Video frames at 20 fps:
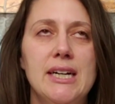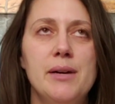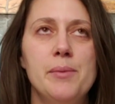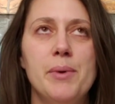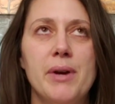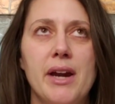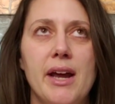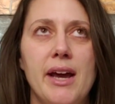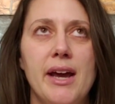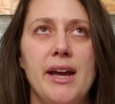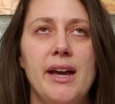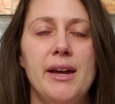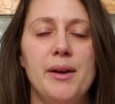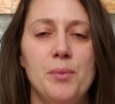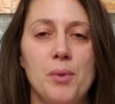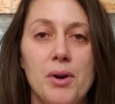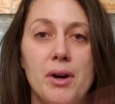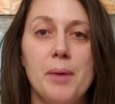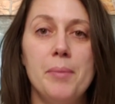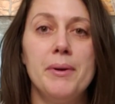But I
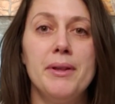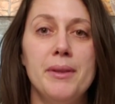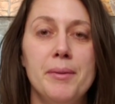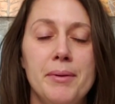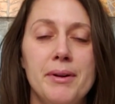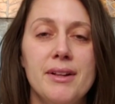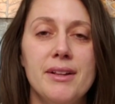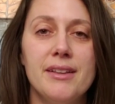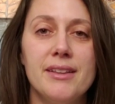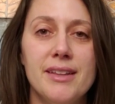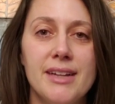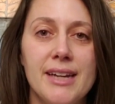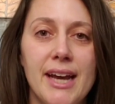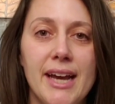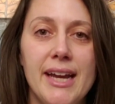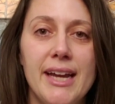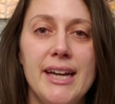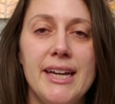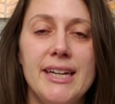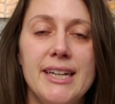woke up in the middle of the
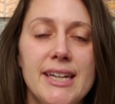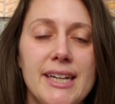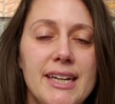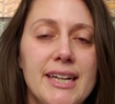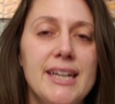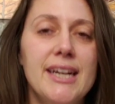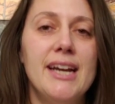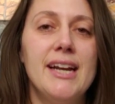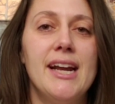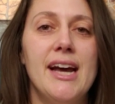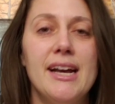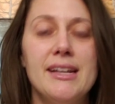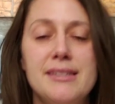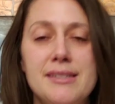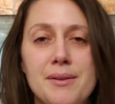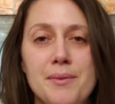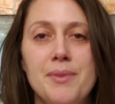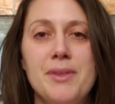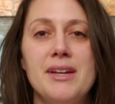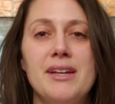night and had
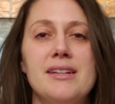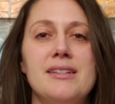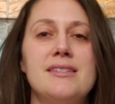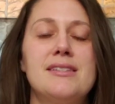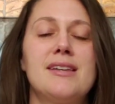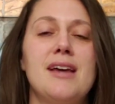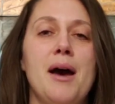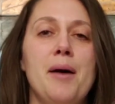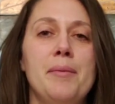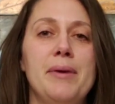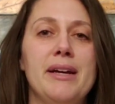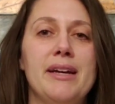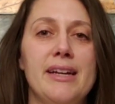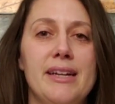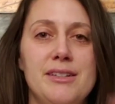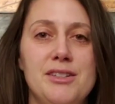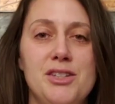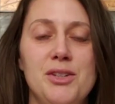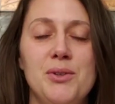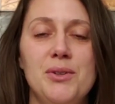some things
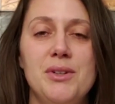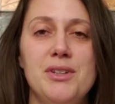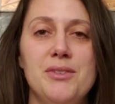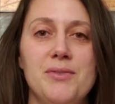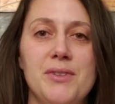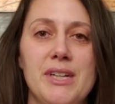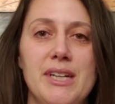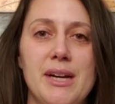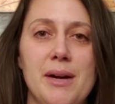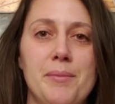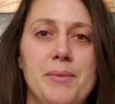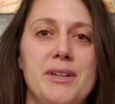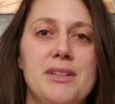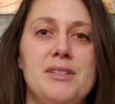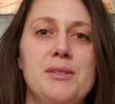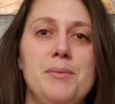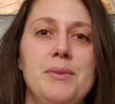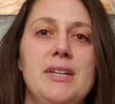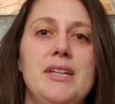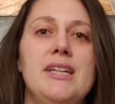intuitively coming
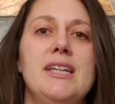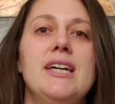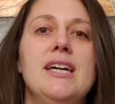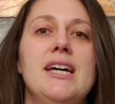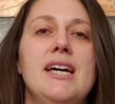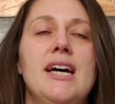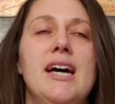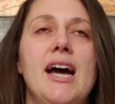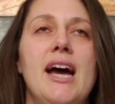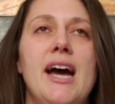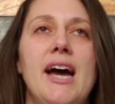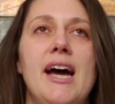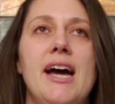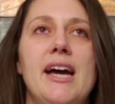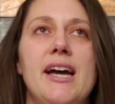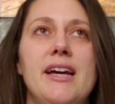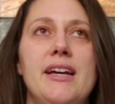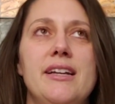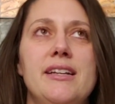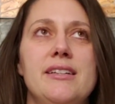to me,
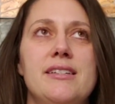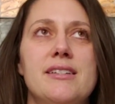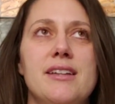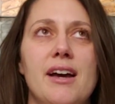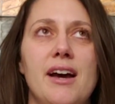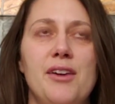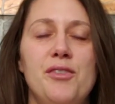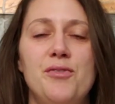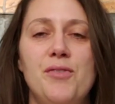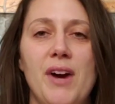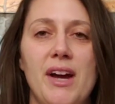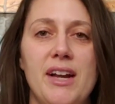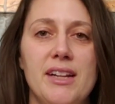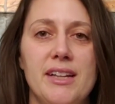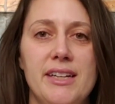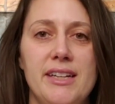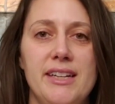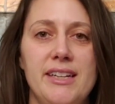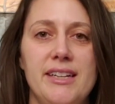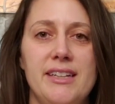and I
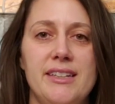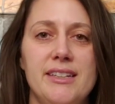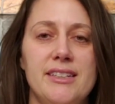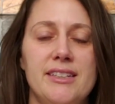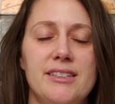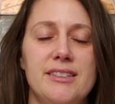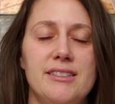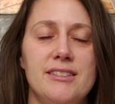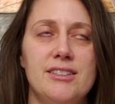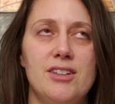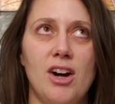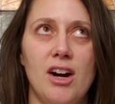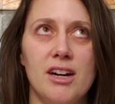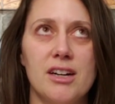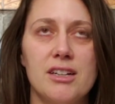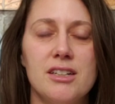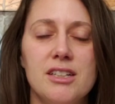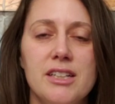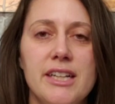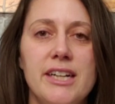finally got
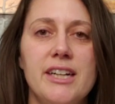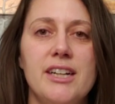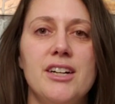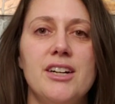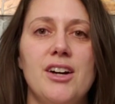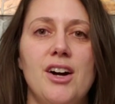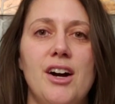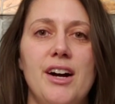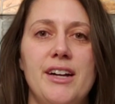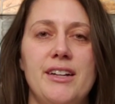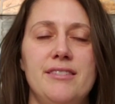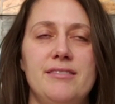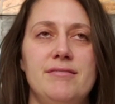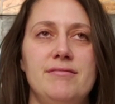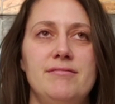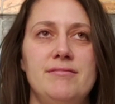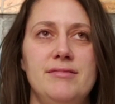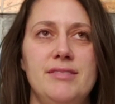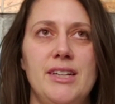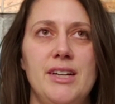clear
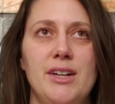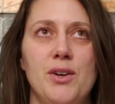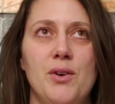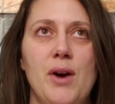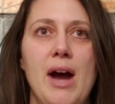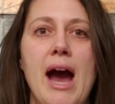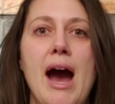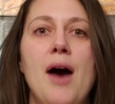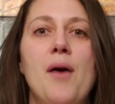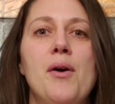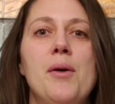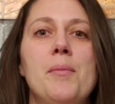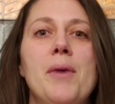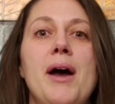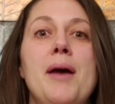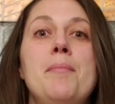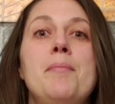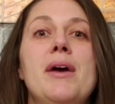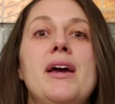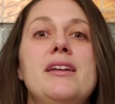on, how am
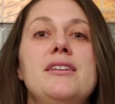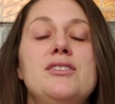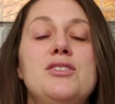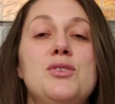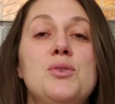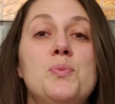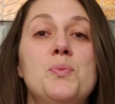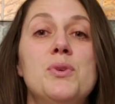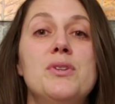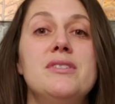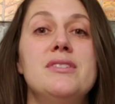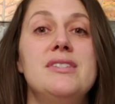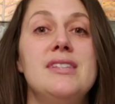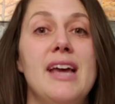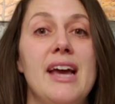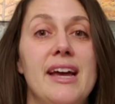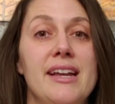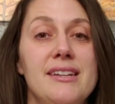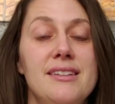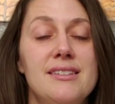I meant to
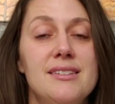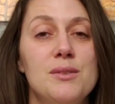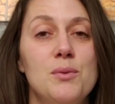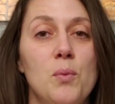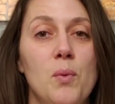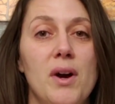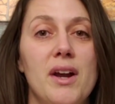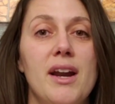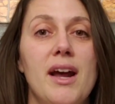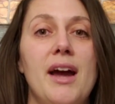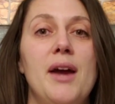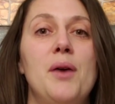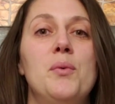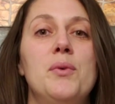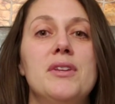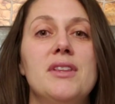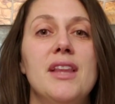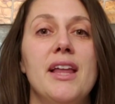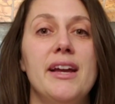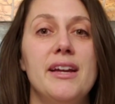present what I
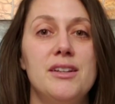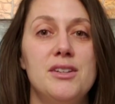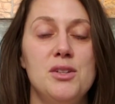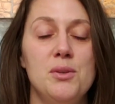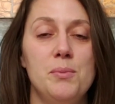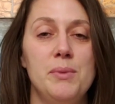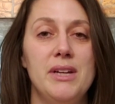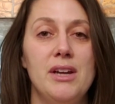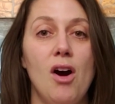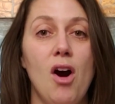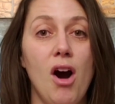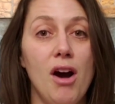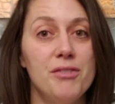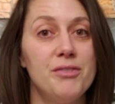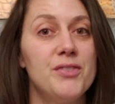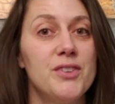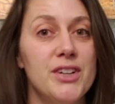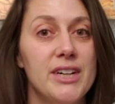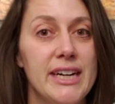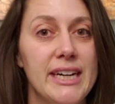would like to be
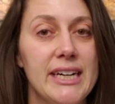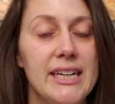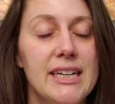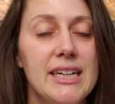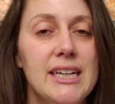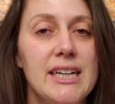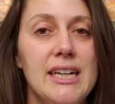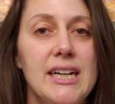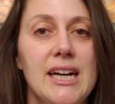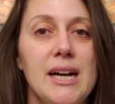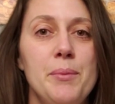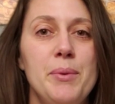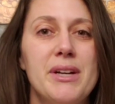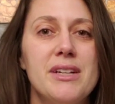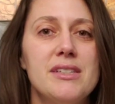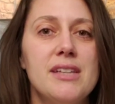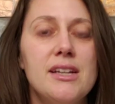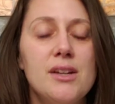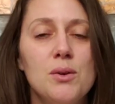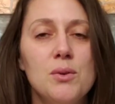offering,
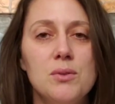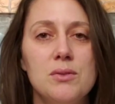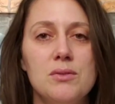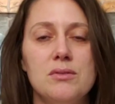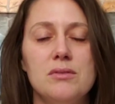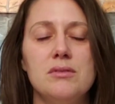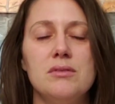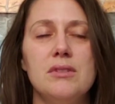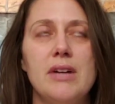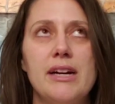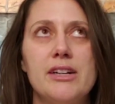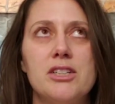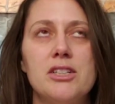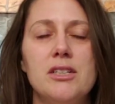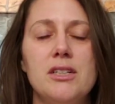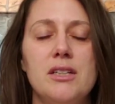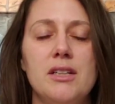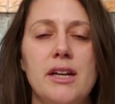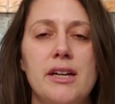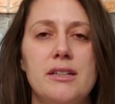because I don't
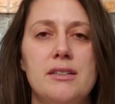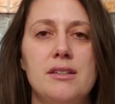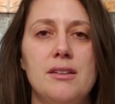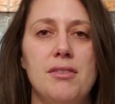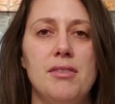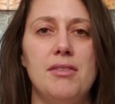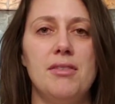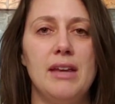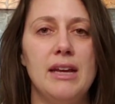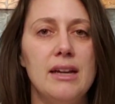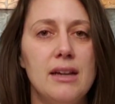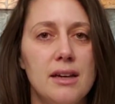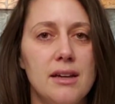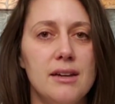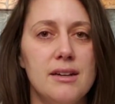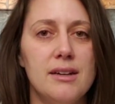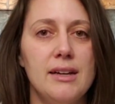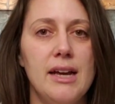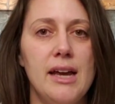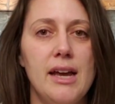actually like to
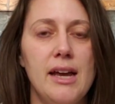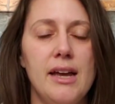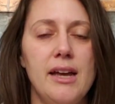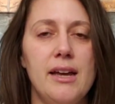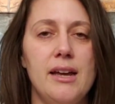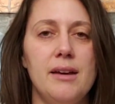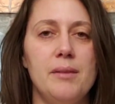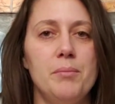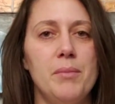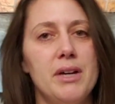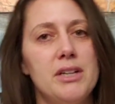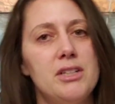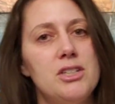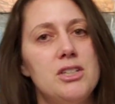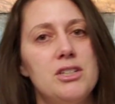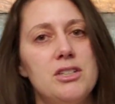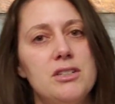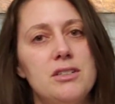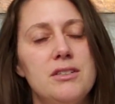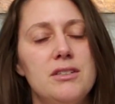think
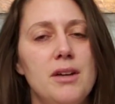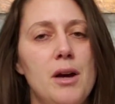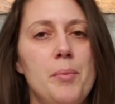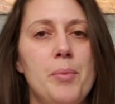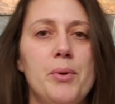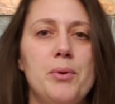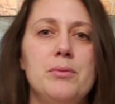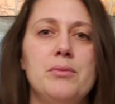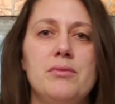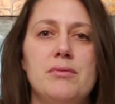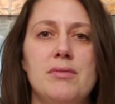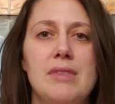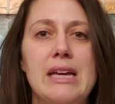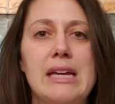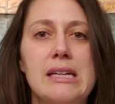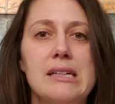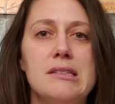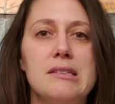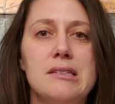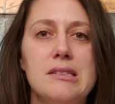much about
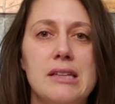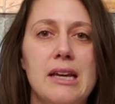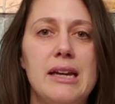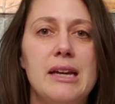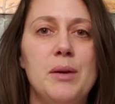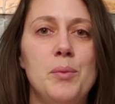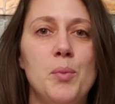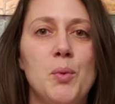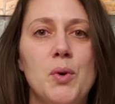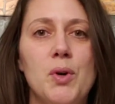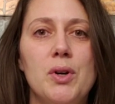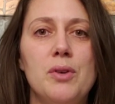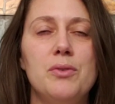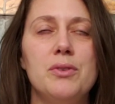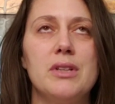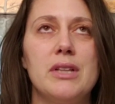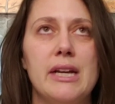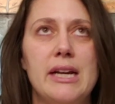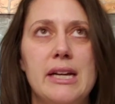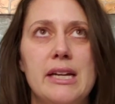things anymore
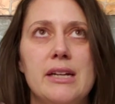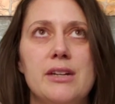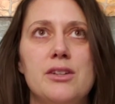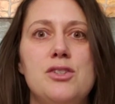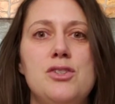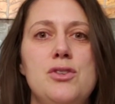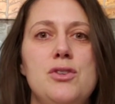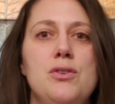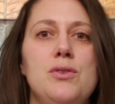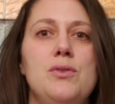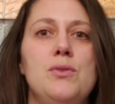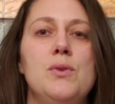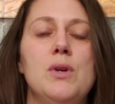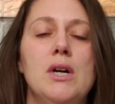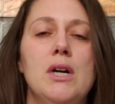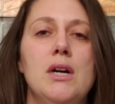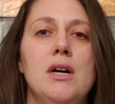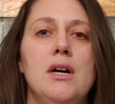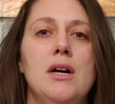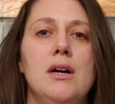relating to
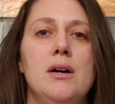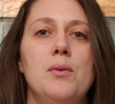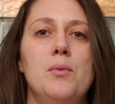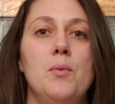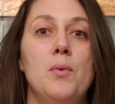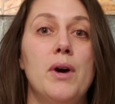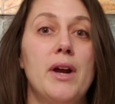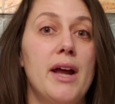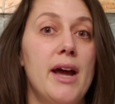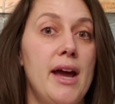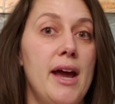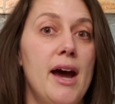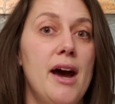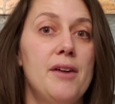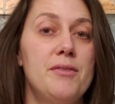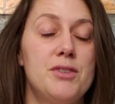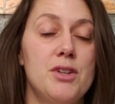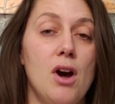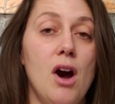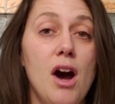what I
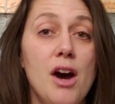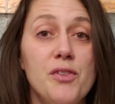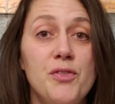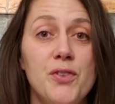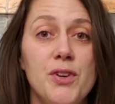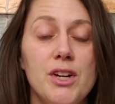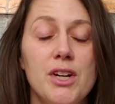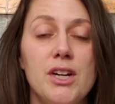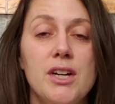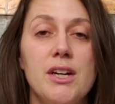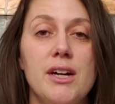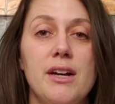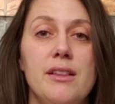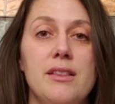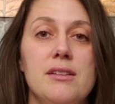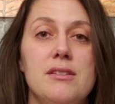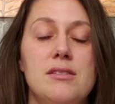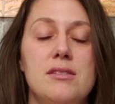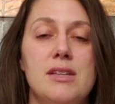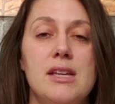have to offer and
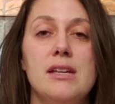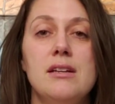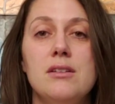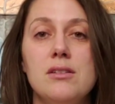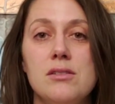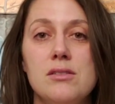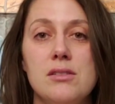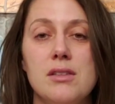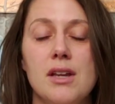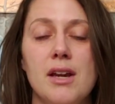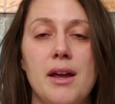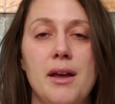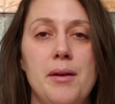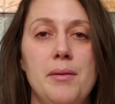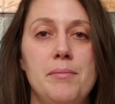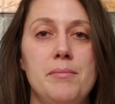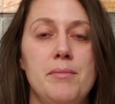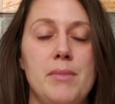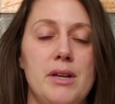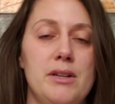the skills that
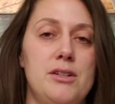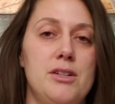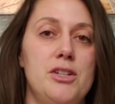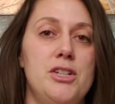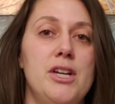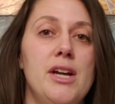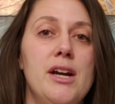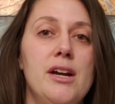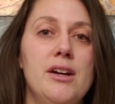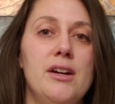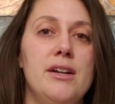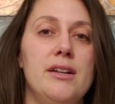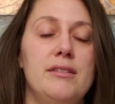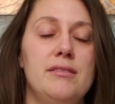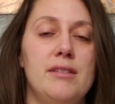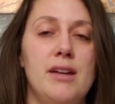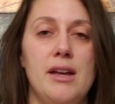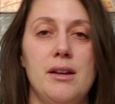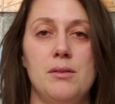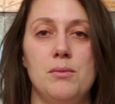I'm meant to share
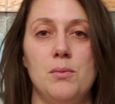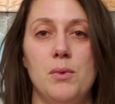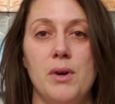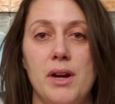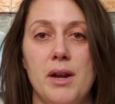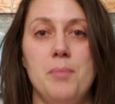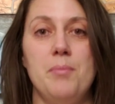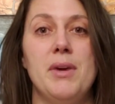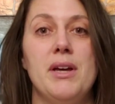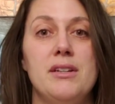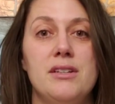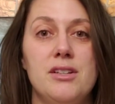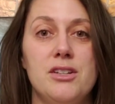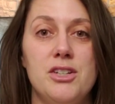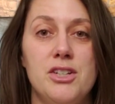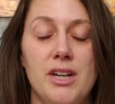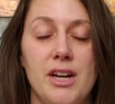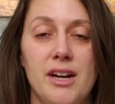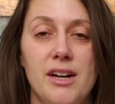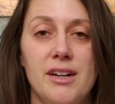and what I'm meant to
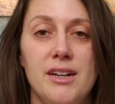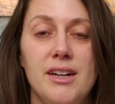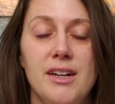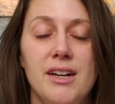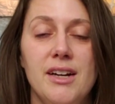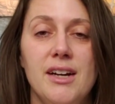share